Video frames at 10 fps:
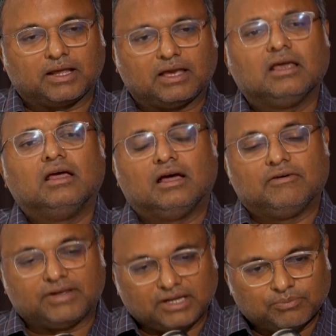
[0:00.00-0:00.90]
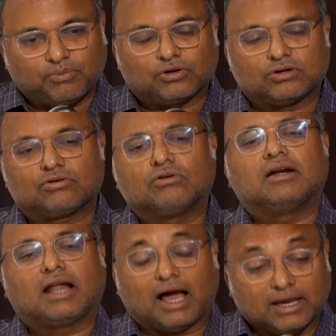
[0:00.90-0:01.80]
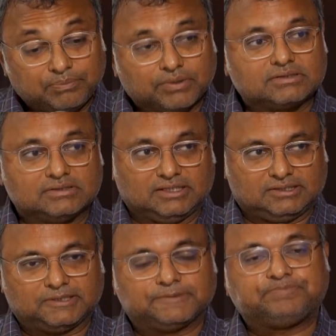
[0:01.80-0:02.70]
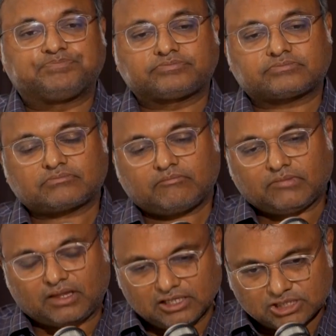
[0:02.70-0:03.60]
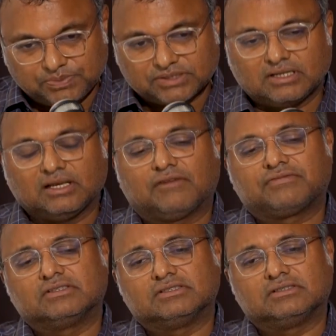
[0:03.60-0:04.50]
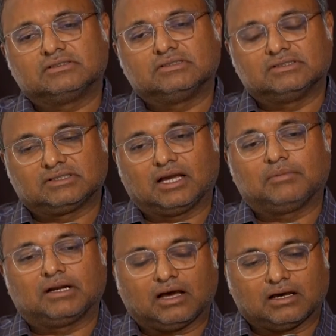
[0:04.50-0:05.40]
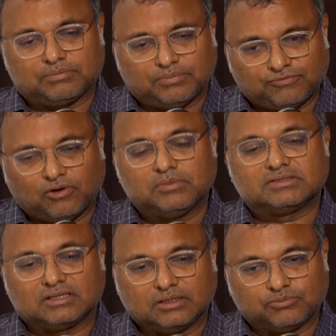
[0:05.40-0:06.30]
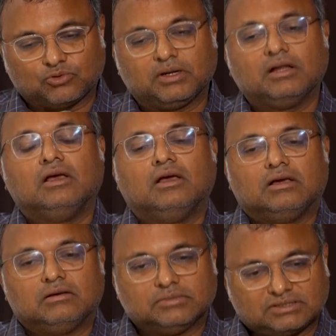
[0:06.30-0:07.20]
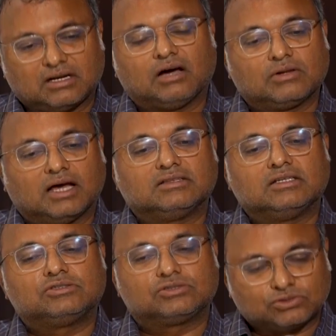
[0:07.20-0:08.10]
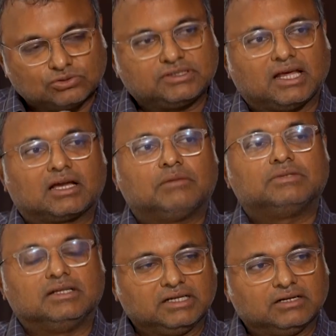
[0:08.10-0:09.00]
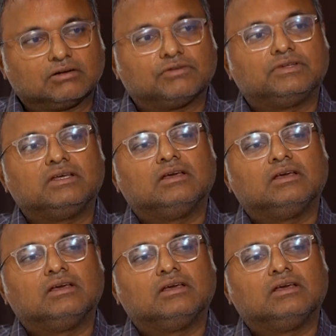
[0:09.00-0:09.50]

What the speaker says: play a very important role. And I personally think, especially after this time and our performance and improvement, Mr. Rahul Gandhi should take up the leader of